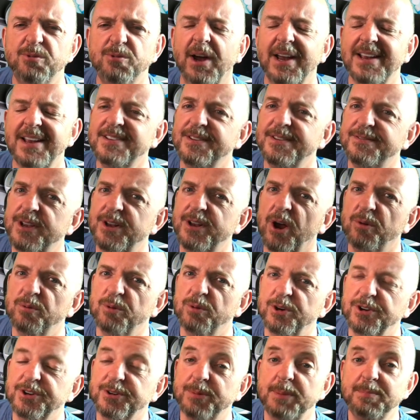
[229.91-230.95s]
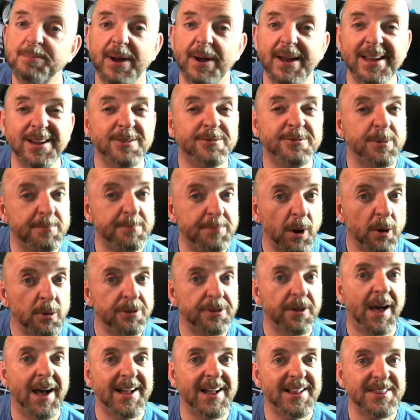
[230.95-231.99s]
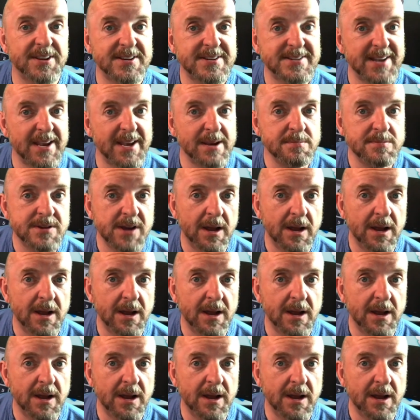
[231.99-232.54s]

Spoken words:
right if you don't want to be paying for both at the same